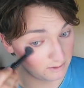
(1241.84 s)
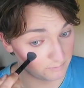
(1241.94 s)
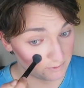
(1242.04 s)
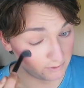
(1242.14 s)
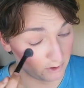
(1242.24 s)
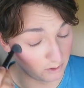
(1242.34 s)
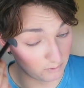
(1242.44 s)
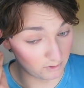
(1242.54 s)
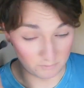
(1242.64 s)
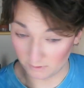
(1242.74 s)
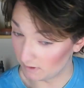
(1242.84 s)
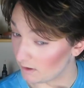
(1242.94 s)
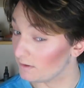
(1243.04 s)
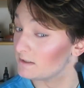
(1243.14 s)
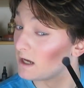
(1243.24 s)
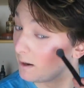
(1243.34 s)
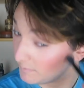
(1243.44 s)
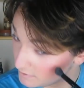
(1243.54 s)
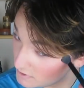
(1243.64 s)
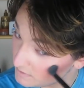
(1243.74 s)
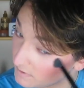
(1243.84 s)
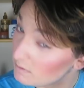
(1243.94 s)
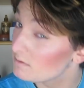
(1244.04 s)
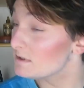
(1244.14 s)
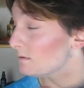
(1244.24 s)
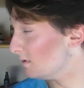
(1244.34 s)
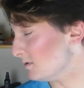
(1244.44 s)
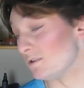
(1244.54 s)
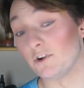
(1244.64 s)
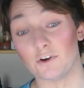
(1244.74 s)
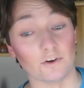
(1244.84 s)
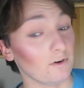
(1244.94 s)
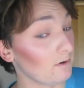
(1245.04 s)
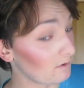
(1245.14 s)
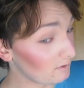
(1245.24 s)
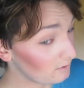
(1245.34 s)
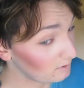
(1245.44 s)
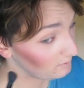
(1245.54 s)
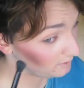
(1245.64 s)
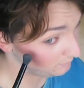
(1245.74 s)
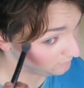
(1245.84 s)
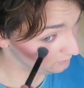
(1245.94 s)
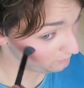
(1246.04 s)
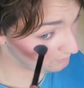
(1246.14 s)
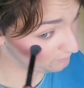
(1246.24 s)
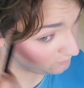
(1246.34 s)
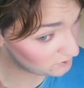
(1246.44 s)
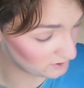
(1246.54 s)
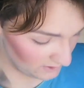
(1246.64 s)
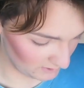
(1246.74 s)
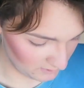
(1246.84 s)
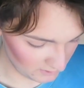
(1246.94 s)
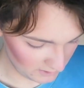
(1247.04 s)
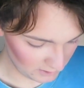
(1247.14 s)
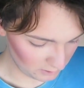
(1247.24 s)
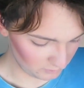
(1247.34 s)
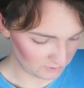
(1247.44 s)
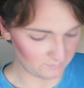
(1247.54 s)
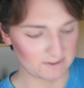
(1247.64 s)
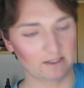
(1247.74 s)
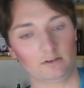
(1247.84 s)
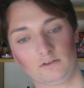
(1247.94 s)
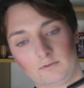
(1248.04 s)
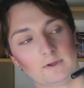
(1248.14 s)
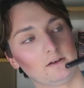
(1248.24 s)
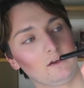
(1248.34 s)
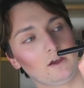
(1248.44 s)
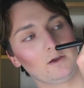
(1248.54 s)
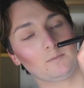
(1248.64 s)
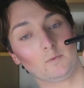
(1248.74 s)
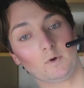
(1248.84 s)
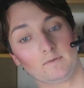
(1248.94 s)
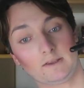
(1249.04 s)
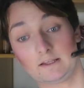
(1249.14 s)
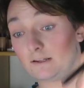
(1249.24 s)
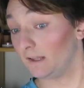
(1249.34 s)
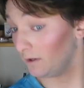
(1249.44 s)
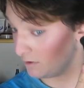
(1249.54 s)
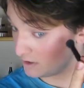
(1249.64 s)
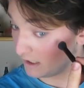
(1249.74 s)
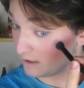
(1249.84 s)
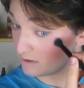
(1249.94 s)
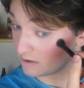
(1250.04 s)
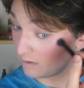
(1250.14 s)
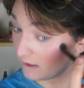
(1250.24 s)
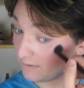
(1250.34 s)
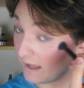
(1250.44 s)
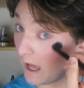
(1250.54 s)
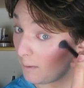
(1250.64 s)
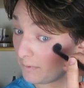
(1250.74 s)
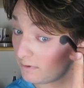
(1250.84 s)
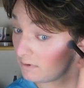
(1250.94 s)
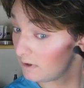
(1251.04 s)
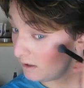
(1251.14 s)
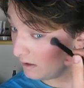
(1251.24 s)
I'm going to go really on the top of the cheekbone, so when you turn, beautiful sheen. You can even take a little bit more of like a lighter shade and just go like on the apple.